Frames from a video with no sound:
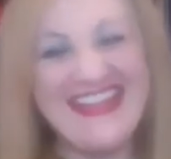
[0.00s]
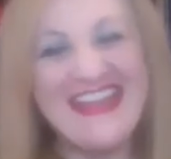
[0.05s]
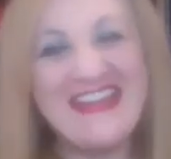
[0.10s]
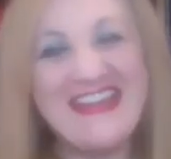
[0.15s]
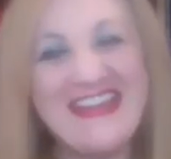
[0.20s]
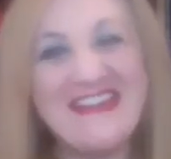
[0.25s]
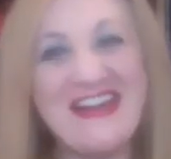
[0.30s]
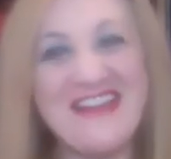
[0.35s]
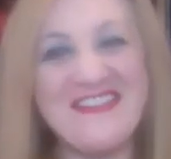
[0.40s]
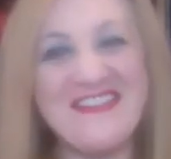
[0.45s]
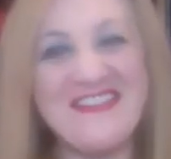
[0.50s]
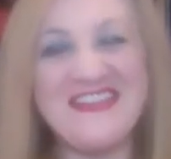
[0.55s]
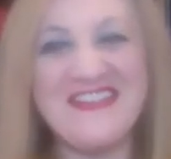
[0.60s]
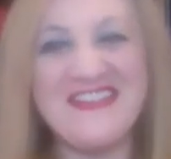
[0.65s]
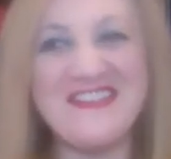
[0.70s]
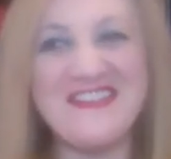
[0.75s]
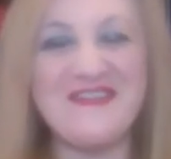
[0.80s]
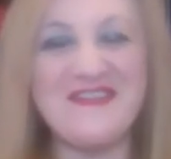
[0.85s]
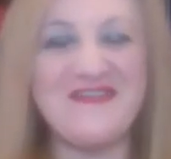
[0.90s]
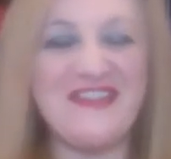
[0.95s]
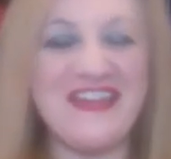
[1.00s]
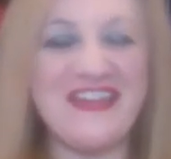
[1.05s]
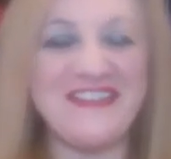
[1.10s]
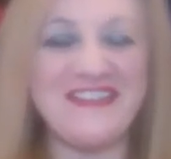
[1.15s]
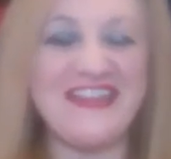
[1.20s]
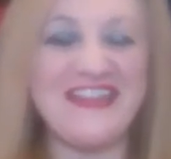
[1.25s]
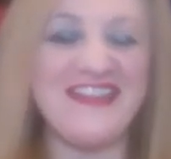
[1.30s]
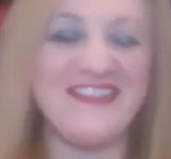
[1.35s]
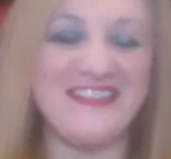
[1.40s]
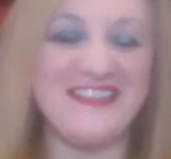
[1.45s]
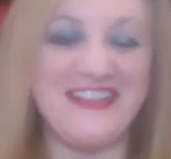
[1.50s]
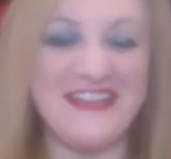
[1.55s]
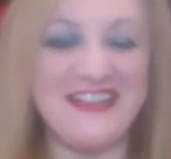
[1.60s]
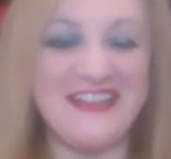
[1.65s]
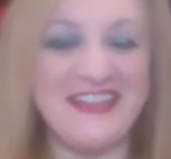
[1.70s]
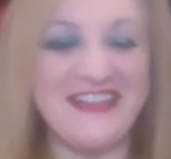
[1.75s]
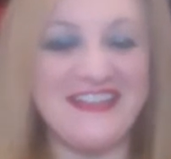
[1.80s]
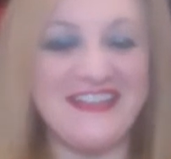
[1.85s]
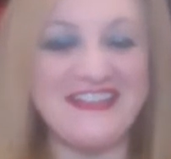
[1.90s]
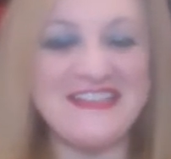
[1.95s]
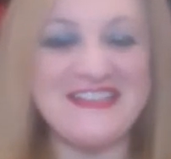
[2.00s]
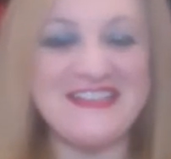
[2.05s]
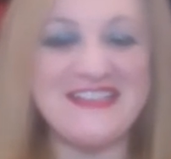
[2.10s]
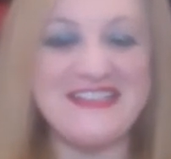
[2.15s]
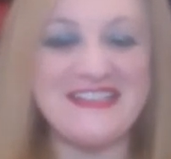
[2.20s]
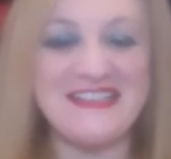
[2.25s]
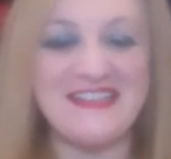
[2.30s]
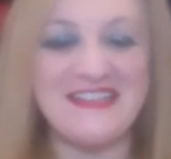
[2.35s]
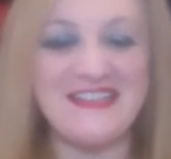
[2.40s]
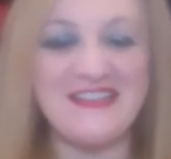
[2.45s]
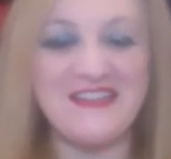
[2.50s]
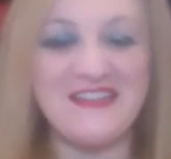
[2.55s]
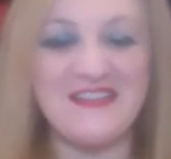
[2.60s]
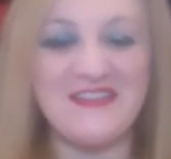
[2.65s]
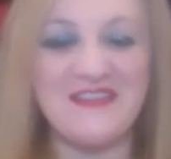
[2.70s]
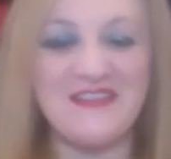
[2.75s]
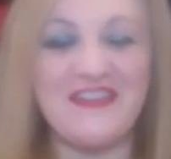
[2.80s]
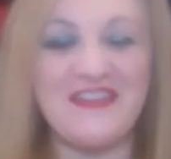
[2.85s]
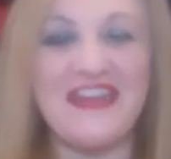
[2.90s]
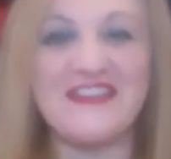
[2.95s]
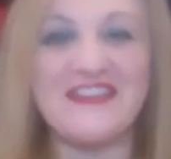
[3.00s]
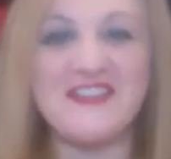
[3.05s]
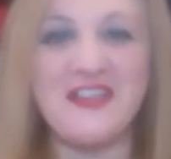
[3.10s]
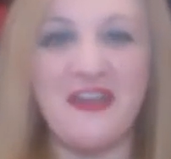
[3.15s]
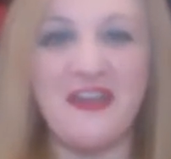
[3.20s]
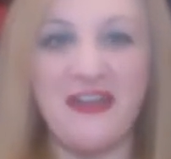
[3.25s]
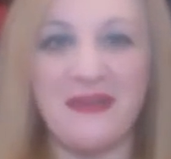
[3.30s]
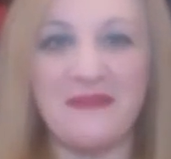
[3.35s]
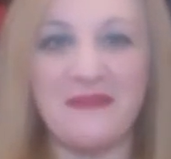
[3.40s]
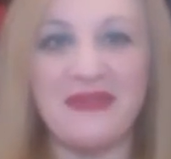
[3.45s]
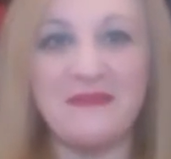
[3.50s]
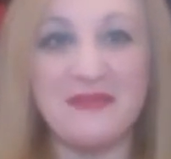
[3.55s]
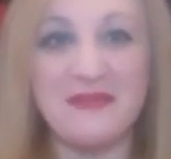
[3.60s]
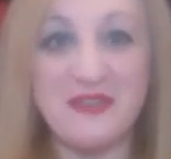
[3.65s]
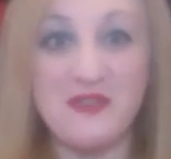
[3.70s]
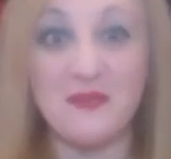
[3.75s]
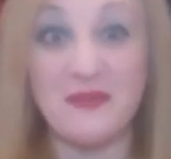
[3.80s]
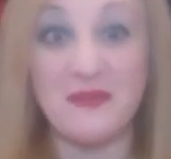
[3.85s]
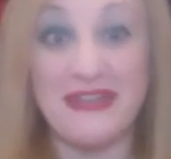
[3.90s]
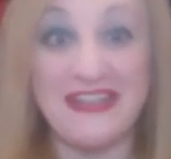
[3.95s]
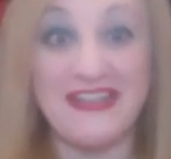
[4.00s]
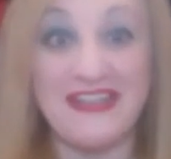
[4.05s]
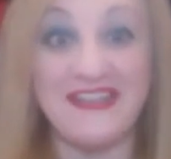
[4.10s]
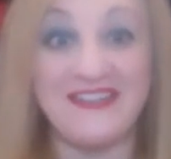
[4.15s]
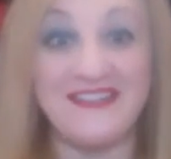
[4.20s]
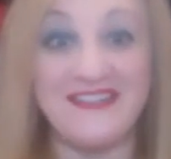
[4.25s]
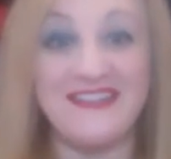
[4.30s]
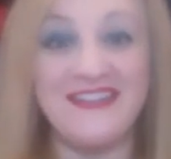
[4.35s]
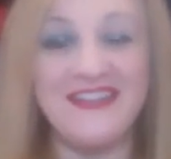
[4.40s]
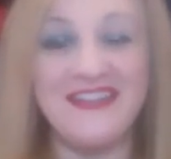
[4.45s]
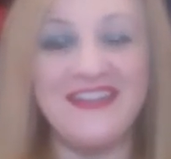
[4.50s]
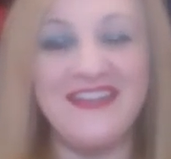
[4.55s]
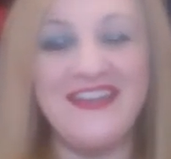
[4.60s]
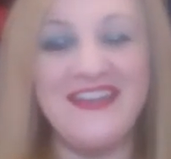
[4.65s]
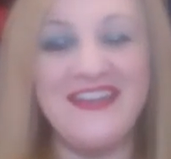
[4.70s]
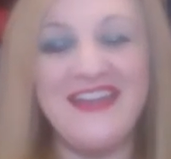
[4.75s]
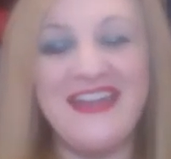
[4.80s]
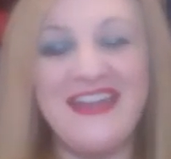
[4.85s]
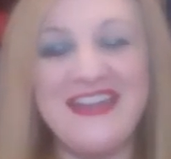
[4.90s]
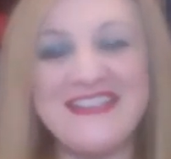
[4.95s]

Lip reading: I think the fact that it is that time in between has